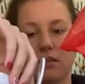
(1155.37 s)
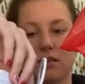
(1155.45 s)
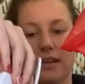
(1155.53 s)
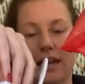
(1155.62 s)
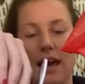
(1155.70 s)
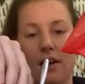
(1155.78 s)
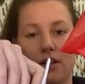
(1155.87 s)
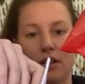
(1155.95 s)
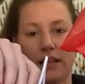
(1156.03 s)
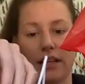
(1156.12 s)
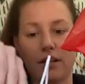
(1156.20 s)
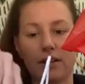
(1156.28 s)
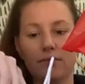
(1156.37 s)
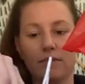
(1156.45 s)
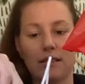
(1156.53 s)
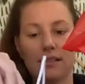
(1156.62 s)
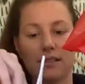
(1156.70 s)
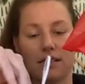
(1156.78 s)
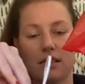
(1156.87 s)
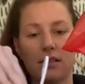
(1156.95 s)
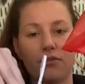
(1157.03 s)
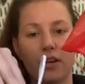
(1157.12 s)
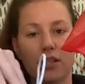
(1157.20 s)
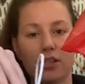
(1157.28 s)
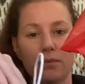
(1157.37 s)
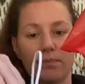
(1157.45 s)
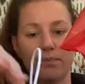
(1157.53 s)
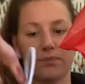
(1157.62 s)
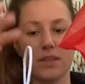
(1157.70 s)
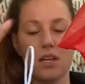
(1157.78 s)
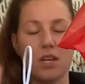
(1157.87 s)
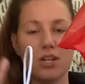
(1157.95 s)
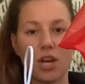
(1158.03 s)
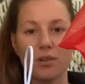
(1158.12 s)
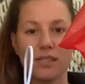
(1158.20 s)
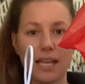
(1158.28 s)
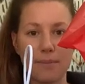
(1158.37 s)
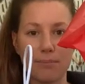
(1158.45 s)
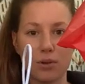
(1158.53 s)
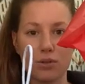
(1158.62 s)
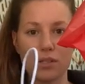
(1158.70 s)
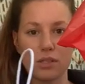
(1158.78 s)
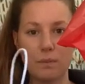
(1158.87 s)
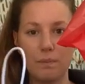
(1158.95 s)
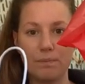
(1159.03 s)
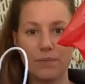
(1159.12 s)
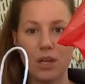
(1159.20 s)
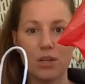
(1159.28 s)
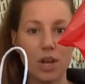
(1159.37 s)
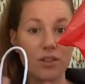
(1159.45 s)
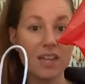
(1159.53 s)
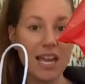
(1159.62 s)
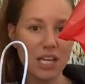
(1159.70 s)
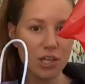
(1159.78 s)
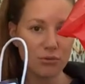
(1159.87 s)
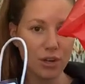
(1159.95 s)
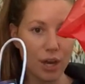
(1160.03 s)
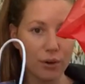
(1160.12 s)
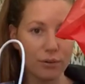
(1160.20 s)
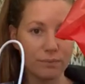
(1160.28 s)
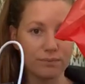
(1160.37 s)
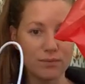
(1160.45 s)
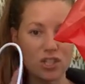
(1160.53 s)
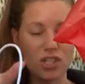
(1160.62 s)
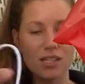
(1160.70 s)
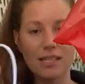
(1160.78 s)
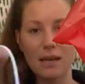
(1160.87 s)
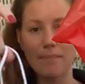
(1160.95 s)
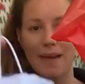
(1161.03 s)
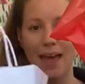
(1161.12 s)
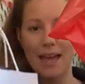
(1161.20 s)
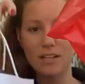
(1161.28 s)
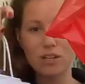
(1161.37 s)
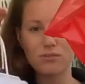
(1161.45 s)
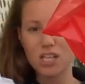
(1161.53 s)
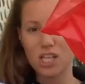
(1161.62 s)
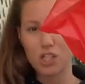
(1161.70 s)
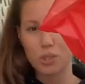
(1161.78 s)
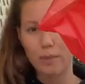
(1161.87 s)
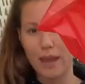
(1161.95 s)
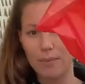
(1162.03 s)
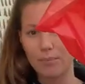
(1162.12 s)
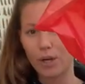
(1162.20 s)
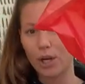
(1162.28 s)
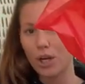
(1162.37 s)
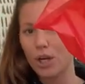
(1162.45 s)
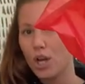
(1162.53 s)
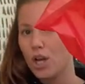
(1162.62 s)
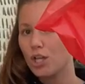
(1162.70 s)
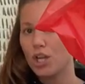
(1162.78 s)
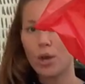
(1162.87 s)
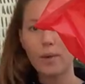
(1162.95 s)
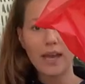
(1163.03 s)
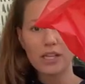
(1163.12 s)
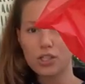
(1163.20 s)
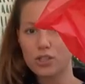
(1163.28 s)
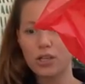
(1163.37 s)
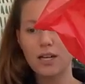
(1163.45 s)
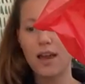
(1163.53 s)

the counter cleaner. That's a Scentsy Fresh. No samples, no thank you note, just in a bag, no tissue paper, no extra